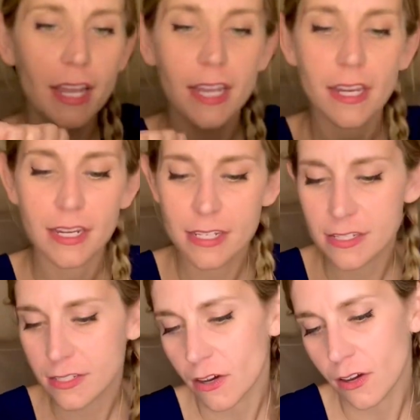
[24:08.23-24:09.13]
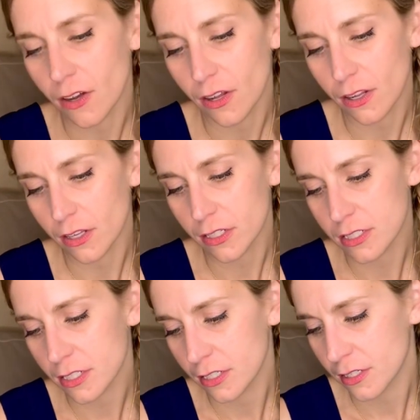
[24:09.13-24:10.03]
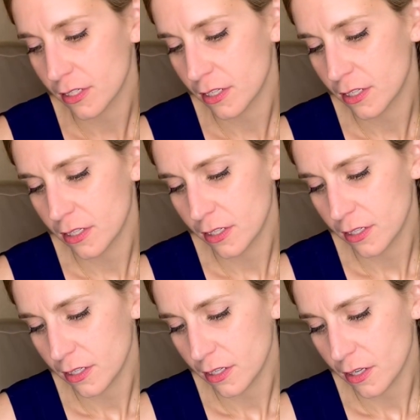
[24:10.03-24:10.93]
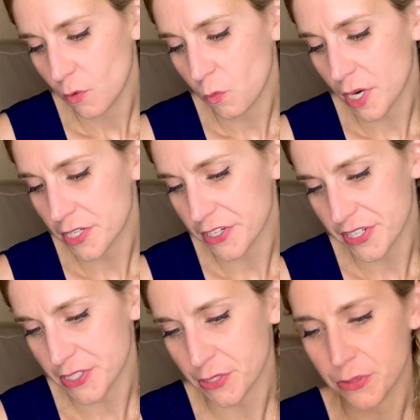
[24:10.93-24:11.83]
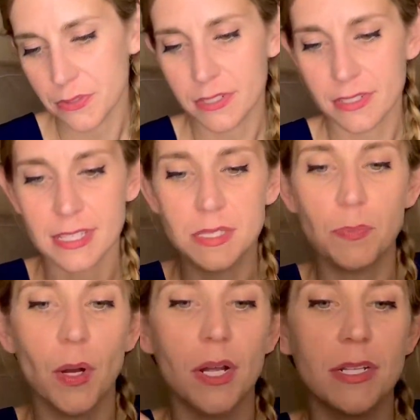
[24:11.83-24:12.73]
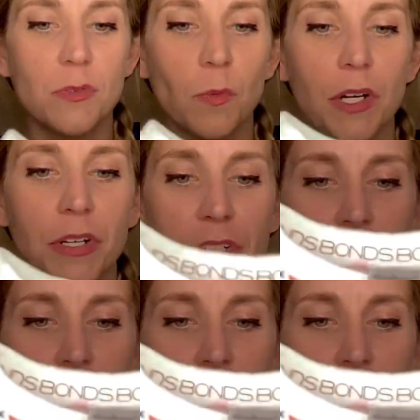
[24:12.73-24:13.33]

It is called Wonder Suit. It says Bonds Wonder